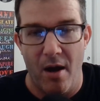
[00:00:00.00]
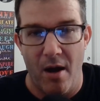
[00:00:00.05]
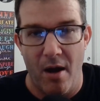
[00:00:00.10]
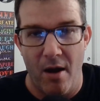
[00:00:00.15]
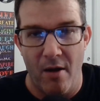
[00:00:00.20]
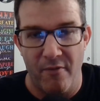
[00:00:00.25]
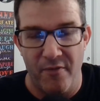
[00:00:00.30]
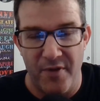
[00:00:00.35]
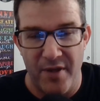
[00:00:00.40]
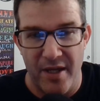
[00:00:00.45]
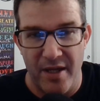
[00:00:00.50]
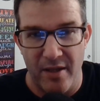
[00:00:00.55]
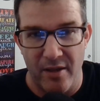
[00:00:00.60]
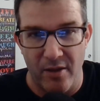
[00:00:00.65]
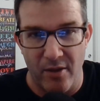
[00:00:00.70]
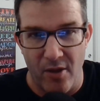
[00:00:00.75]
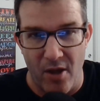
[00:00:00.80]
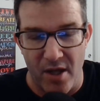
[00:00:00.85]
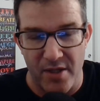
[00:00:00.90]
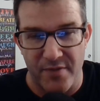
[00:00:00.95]
of the
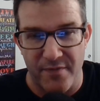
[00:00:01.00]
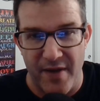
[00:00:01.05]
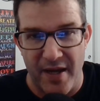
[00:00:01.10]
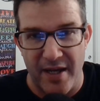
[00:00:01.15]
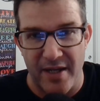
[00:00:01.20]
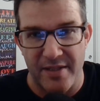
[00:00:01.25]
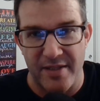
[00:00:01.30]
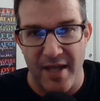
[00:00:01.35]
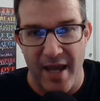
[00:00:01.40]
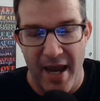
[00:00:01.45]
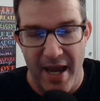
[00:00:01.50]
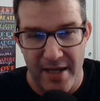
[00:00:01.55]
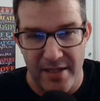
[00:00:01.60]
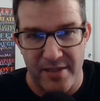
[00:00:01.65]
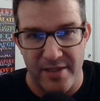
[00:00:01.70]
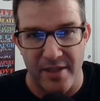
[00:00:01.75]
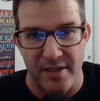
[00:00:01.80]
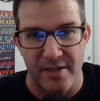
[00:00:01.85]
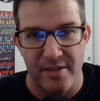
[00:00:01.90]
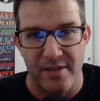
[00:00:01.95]
Las Vegas
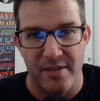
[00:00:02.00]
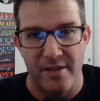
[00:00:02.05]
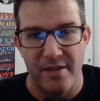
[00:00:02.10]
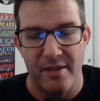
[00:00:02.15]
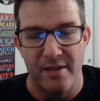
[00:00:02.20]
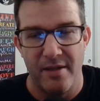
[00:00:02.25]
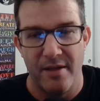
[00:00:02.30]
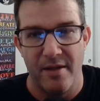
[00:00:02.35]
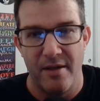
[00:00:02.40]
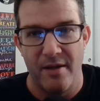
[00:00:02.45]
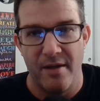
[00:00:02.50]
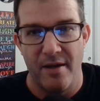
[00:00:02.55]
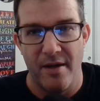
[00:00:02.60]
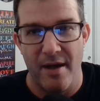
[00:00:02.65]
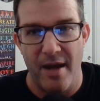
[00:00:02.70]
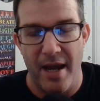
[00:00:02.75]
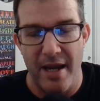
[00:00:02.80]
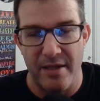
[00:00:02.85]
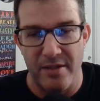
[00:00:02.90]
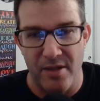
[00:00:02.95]
Aces
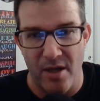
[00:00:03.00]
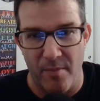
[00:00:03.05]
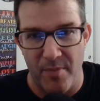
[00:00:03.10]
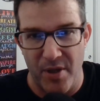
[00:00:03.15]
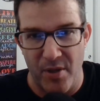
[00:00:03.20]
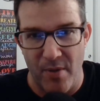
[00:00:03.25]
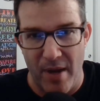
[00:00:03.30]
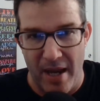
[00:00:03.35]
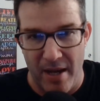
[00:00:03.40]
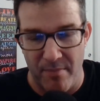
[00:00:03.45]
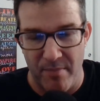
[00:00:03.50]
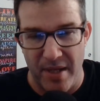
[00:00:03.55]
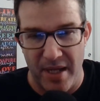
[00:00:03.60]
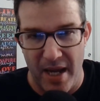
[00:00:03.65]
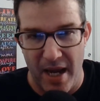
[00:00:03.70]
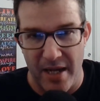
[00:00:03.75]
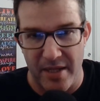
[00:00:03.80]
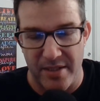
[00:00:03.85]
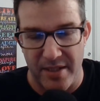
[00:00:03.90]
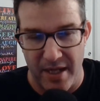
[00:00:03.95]

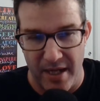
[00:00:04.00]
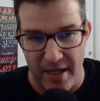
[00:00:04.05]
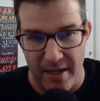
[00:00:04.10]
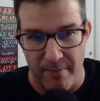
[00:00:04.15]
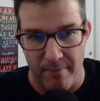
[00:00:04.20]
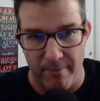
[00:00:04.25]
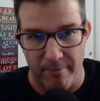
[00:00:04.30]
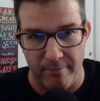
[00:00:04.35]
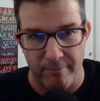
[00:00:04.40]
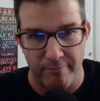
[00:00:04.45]
AWNBA team.